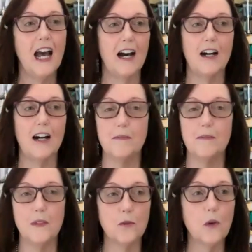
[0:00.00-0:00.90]

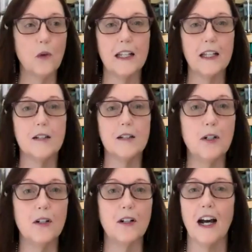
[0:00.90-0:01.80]
Um, writing a
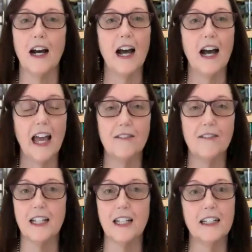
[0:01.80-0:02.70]
book, I, I, have
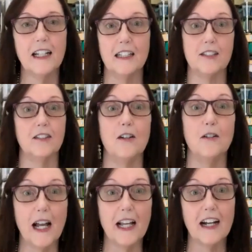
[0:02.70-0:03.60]
a deadline. So, oh
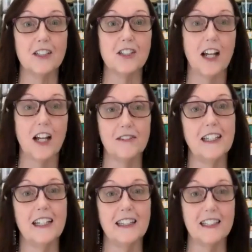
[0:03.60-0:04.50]
my gosh, I have to
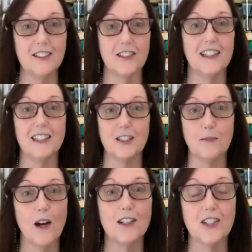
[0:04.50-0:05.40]
get these, these
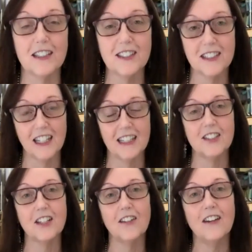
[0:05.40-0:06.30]
projects done.
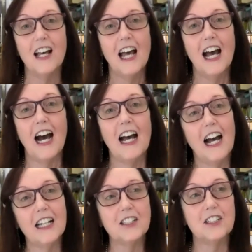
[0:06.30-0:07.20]
So
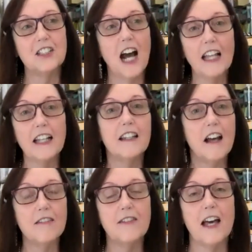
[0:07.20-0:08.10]
I, I, I
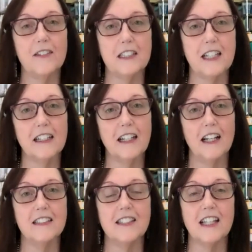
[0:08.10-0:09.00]
love having
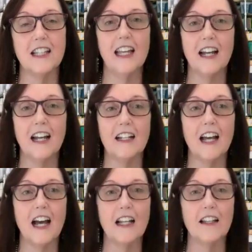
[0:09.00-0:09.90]
deadlines and I,
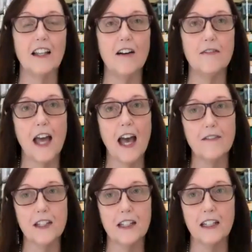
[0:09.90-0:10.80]
I love
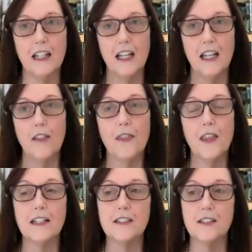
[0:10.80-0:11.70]
having
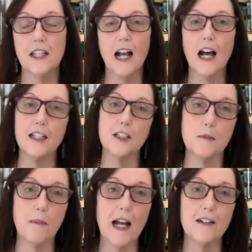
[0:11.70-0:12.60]
things that I
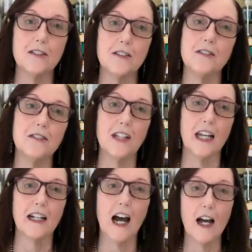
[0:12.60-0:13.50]
aspire to.
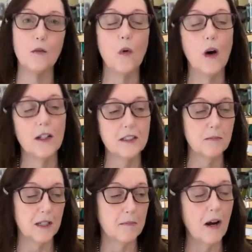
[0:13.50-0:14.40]
Like I want to
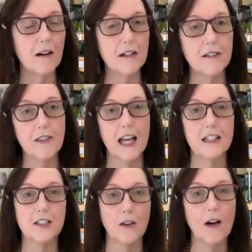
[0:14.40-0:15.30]
be a part of that,
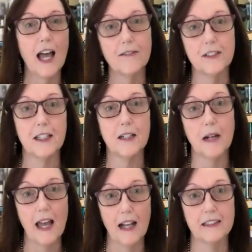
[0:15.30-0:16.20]
so I have to get my
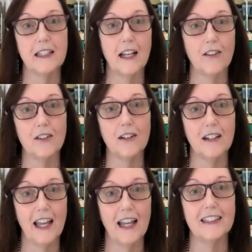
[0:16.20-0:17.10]
act together
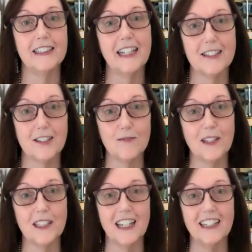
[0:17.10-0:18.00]
and get
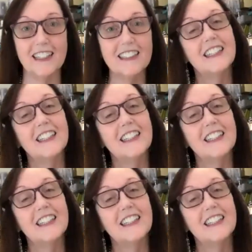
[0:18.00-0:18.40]
something done.